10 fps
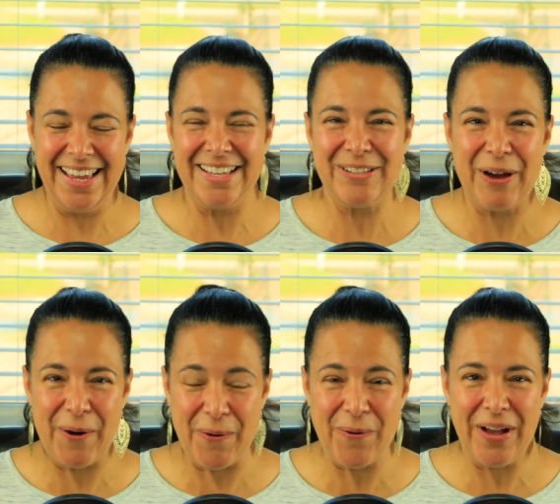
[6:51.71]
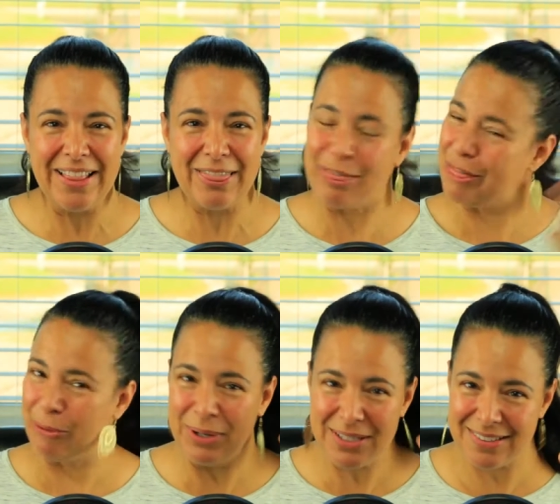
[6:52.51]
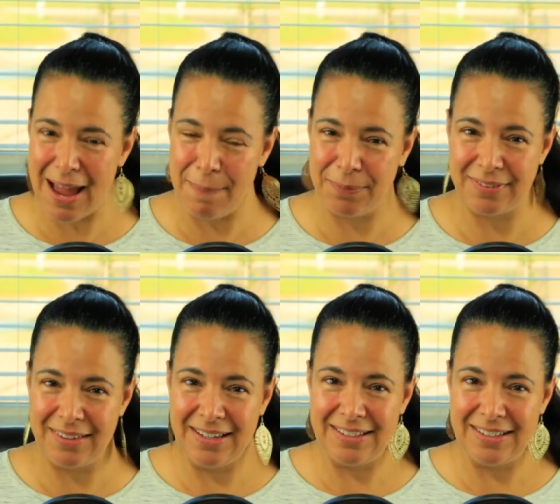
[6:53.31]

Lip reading: So 3 steps